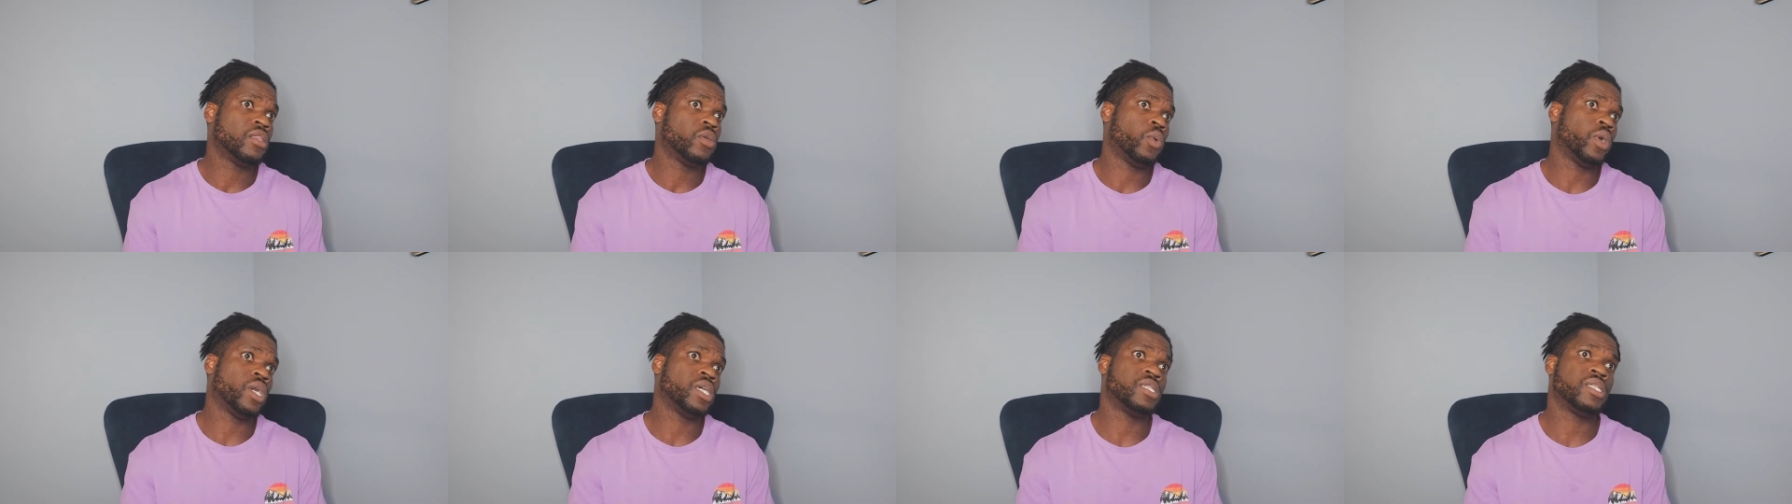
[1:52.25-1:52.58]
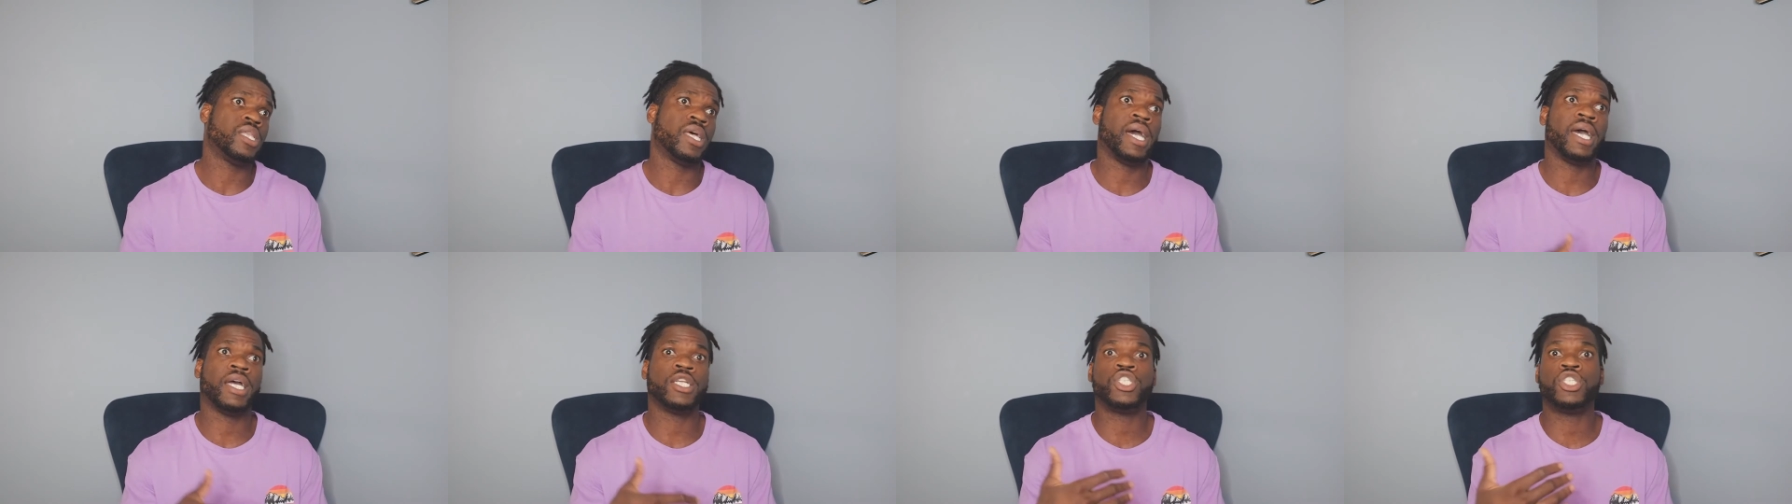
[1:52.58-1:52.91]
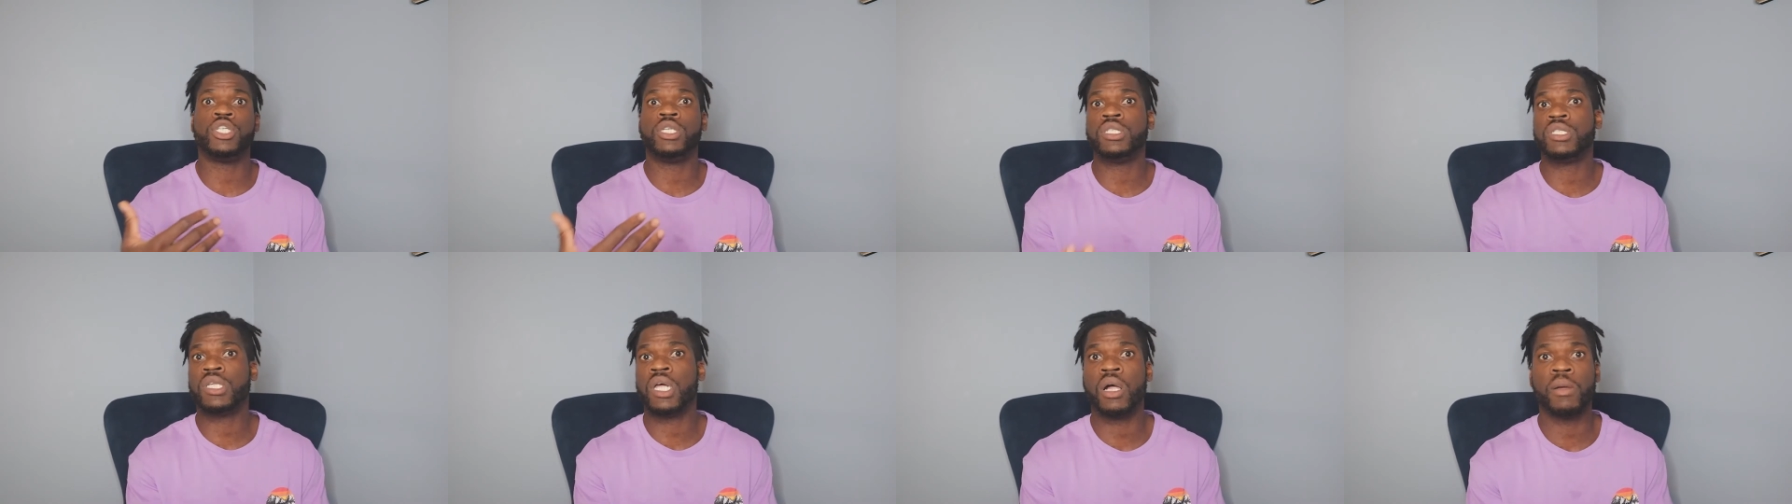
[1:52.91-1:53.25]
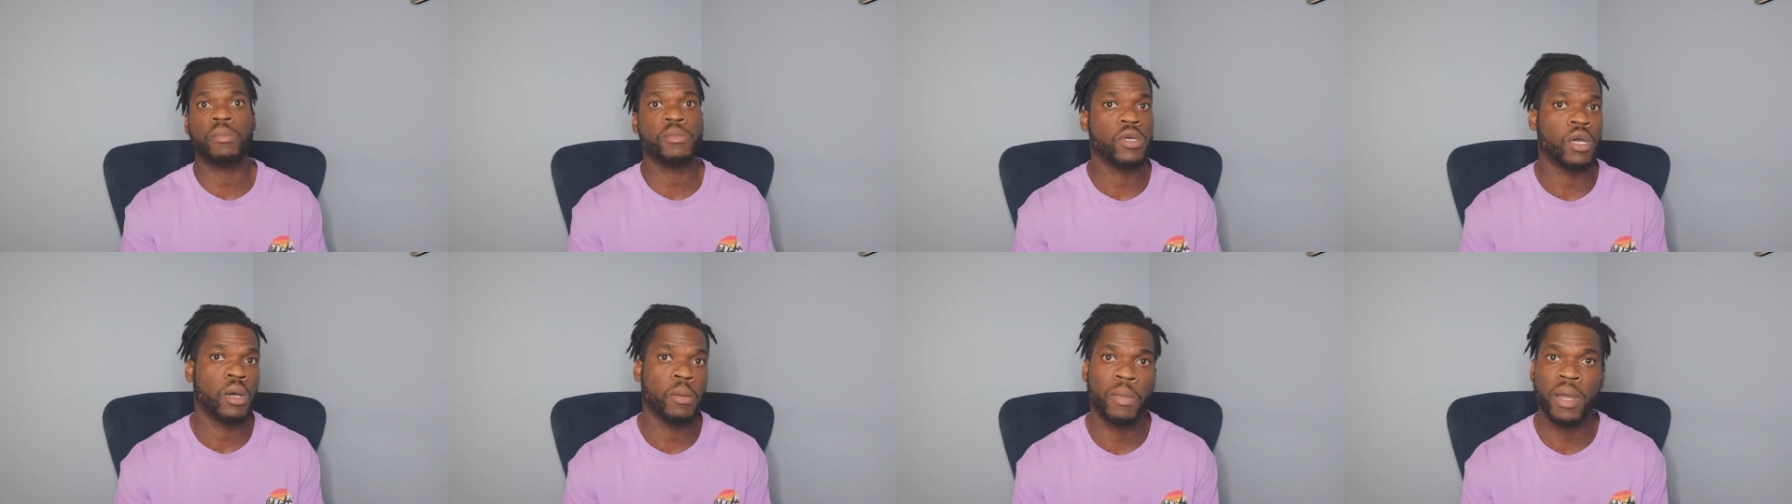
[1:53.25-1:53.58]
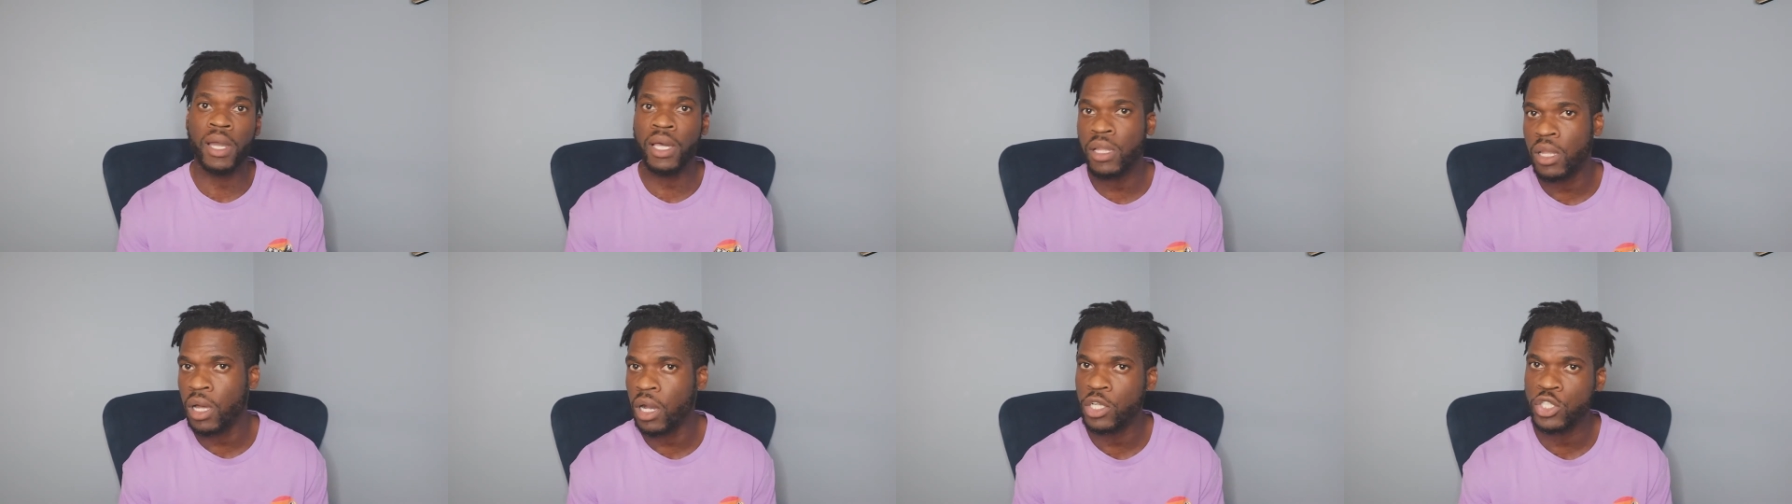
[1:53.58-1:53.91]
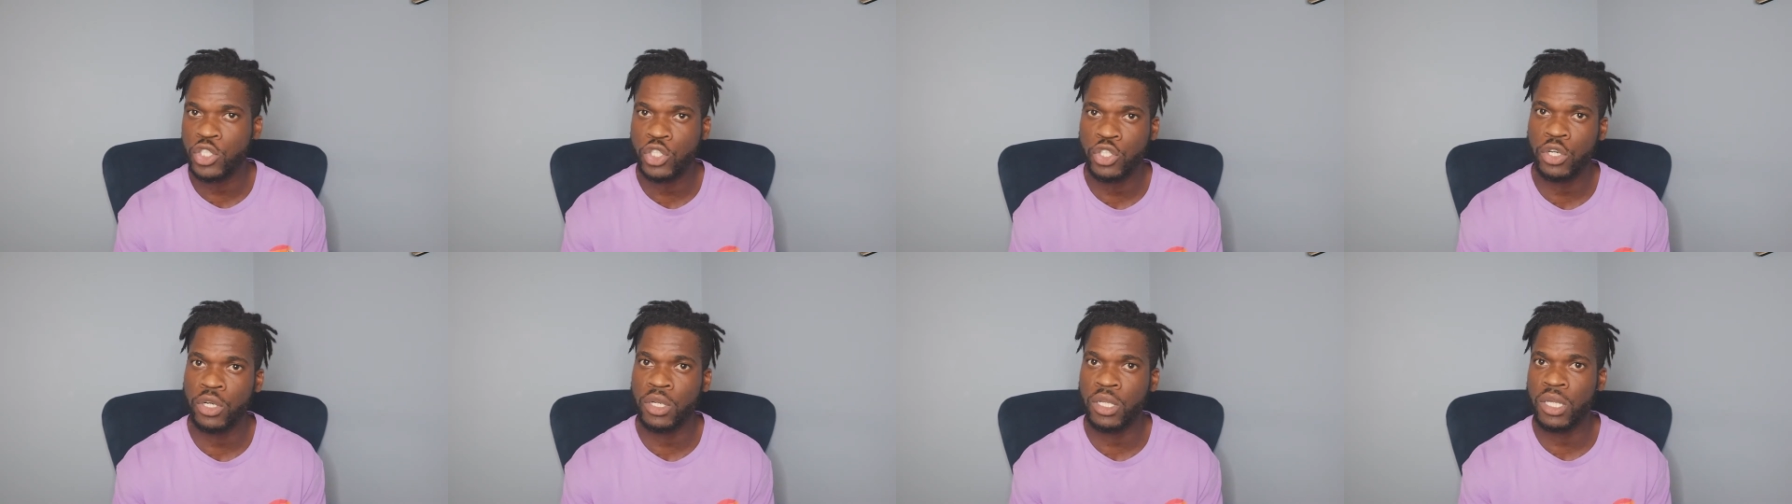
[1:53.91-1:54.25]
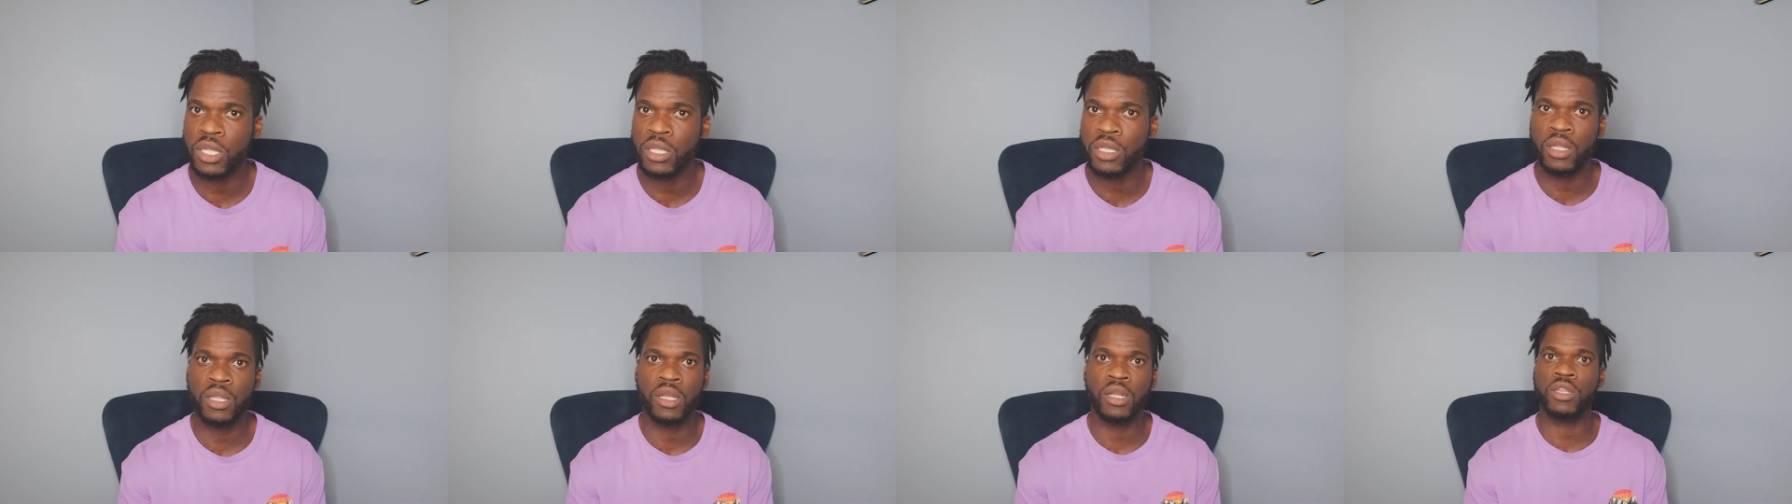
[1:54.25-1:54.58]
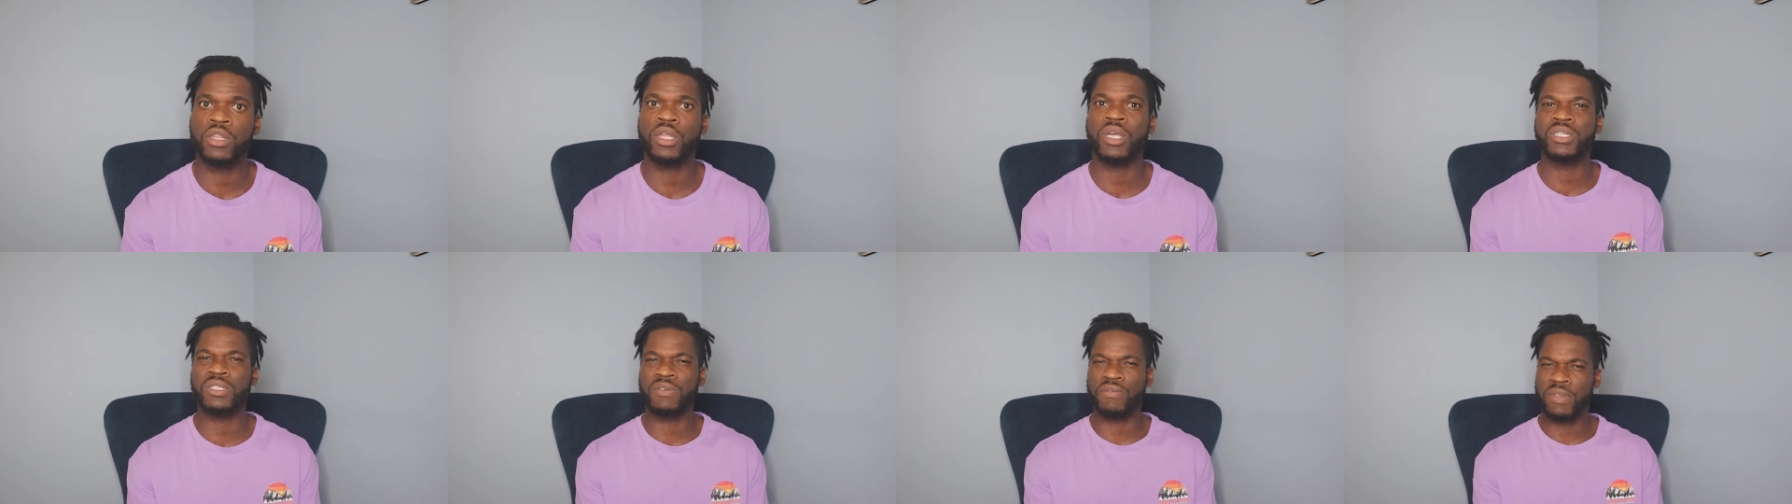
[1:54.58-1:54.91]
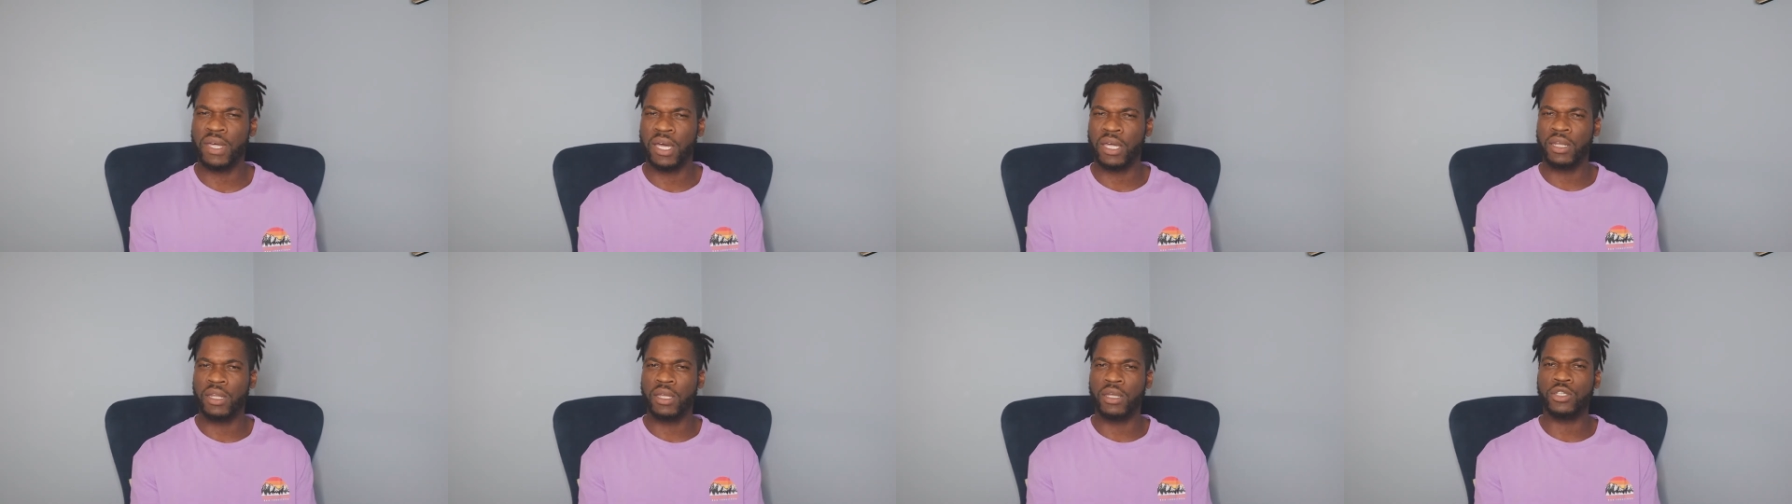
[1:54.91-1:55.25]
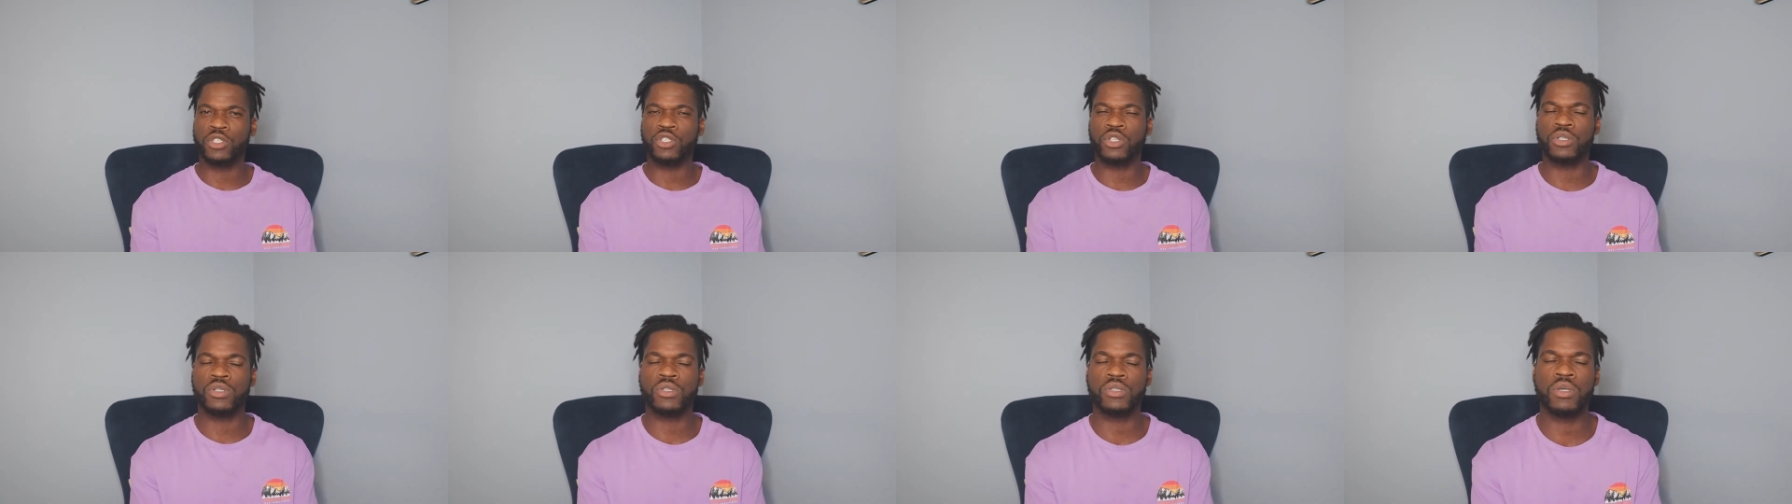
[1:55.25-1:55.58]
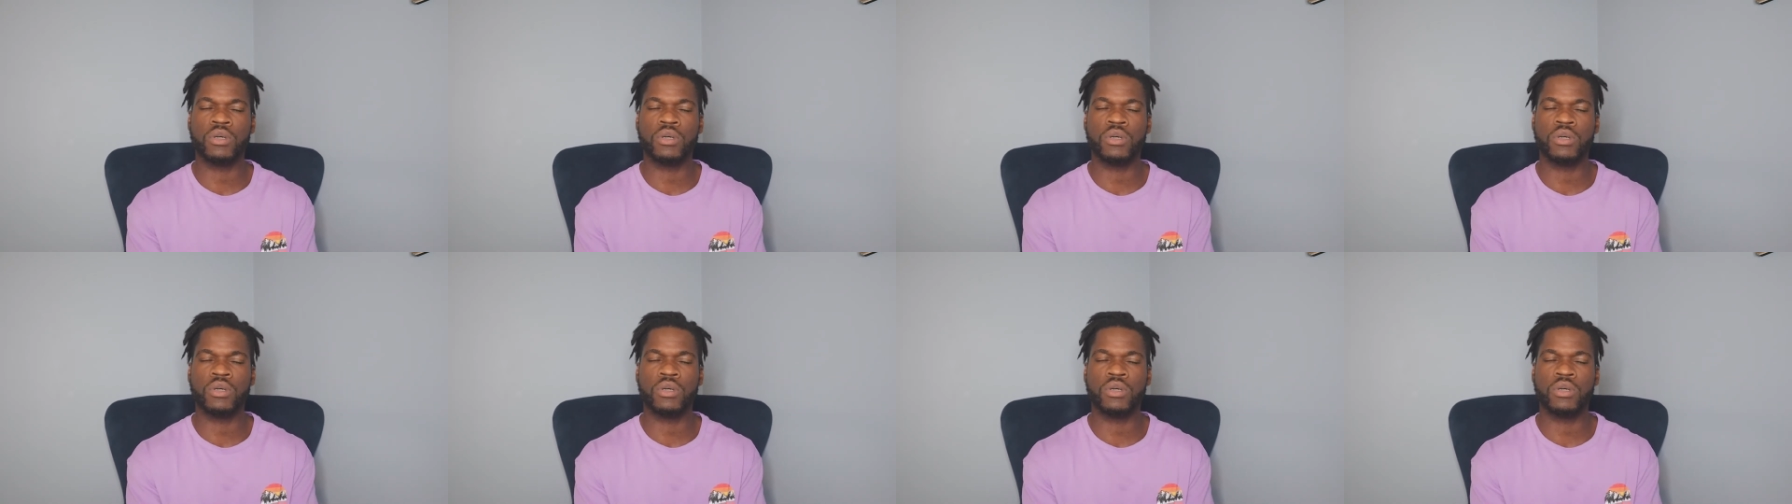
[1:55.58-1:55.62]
the ways that she's helped me on my lock journey and, and things of that nature.